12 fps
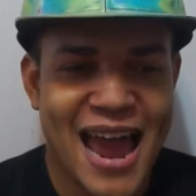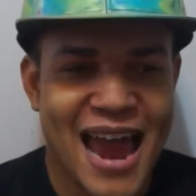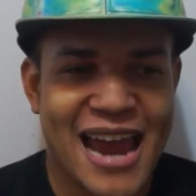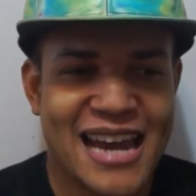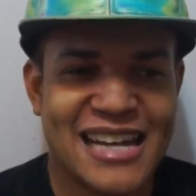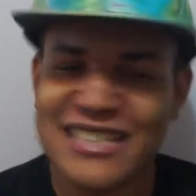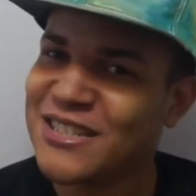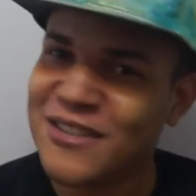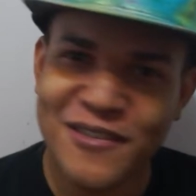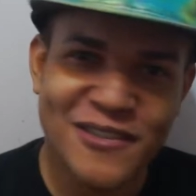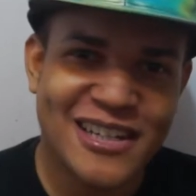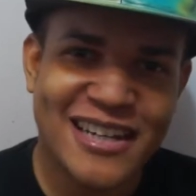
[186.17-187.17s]
And I still
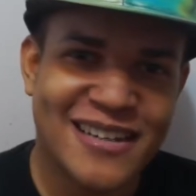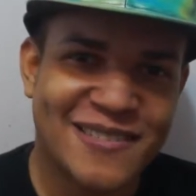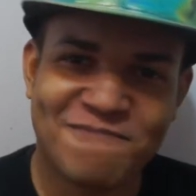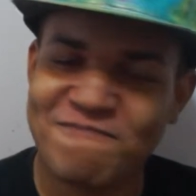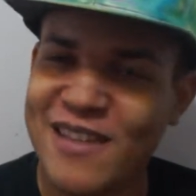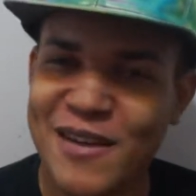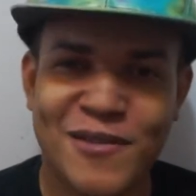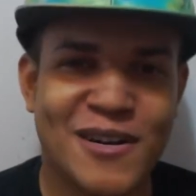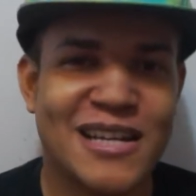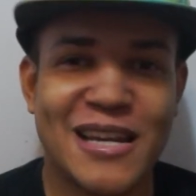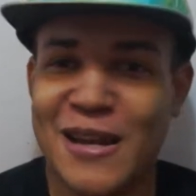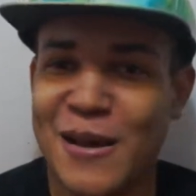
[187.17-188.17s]
never did. Never
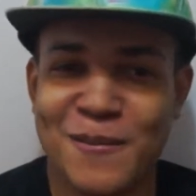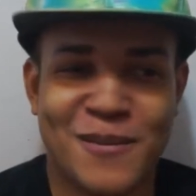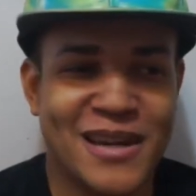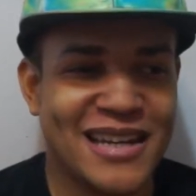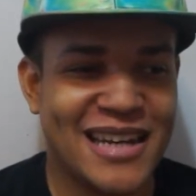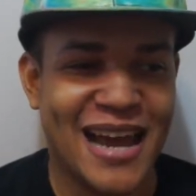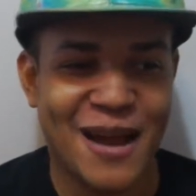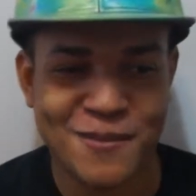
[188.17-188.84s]
ended up beating it.